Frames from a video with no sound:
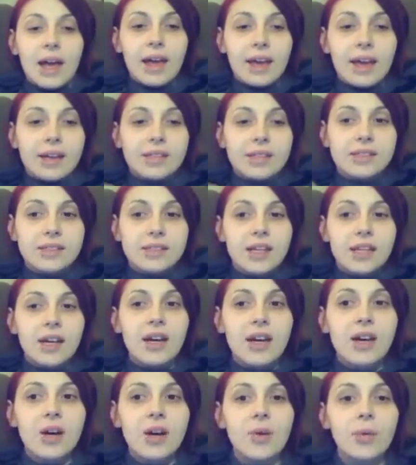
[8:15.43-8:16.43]
And
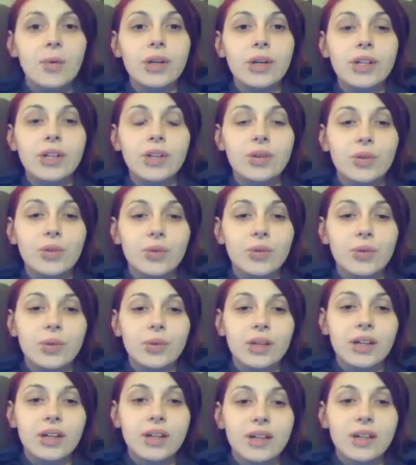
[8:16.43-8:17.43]
when
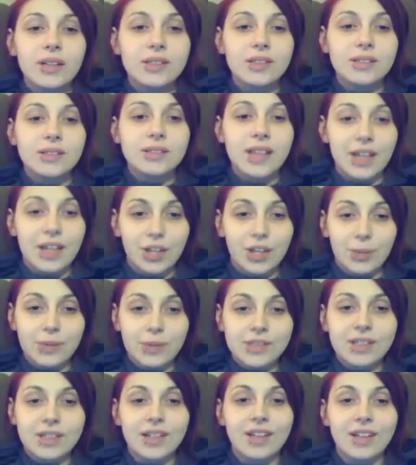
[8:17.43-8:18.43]
you take your
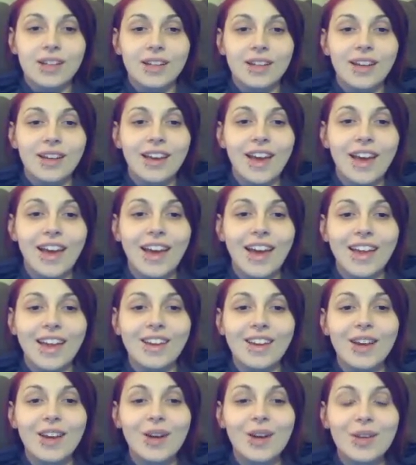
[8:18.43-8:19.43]
placenta
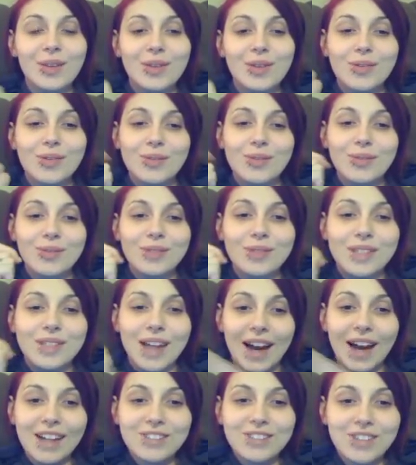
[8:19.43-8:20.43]
and you
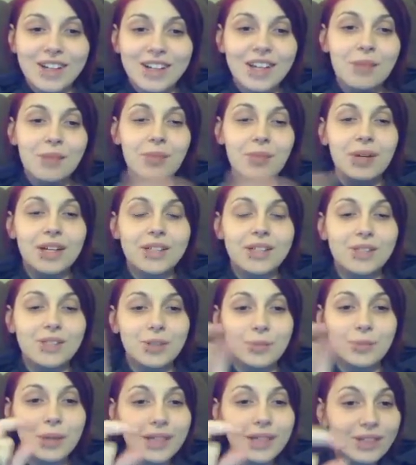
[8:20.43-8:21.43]
dehydrate it and put it
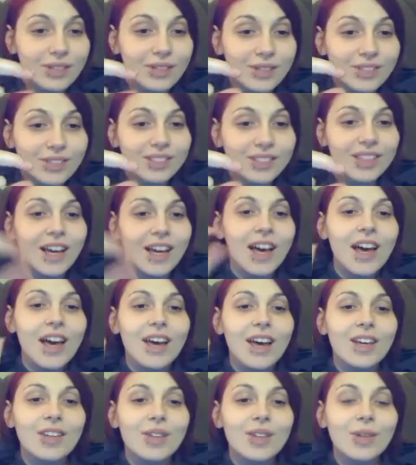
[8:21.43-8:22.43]
into pills,
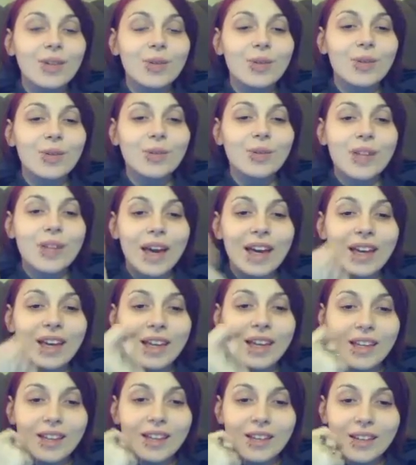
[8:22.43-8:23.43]
you
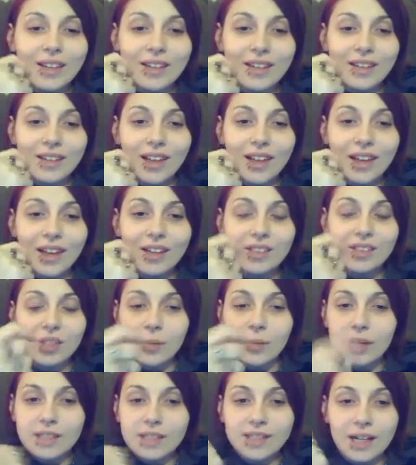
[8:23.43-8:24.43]
take it like
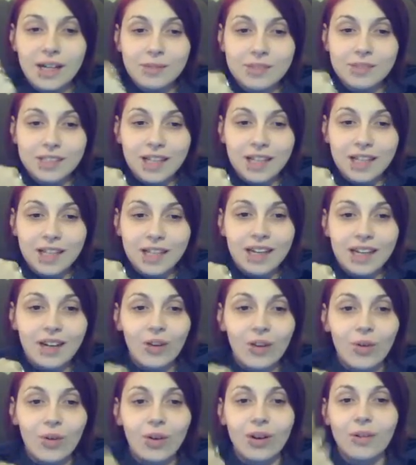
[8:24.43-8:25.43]
so many times a
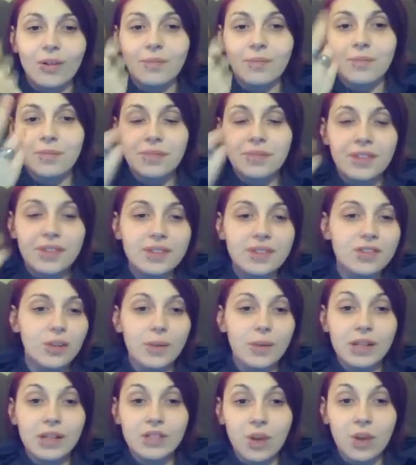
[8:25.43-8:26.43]
day or
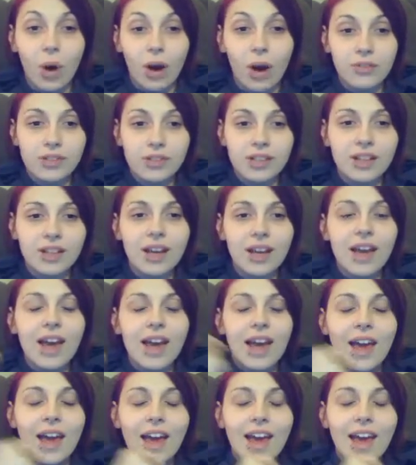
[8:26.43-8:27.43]
so often,
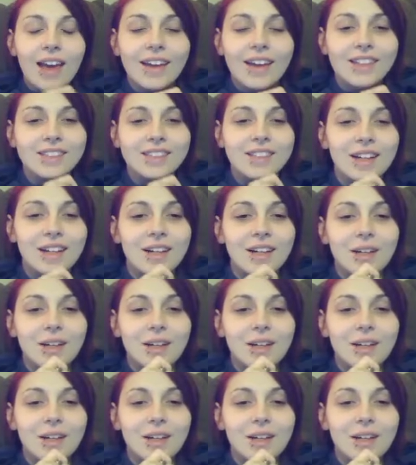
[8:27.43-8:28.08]
and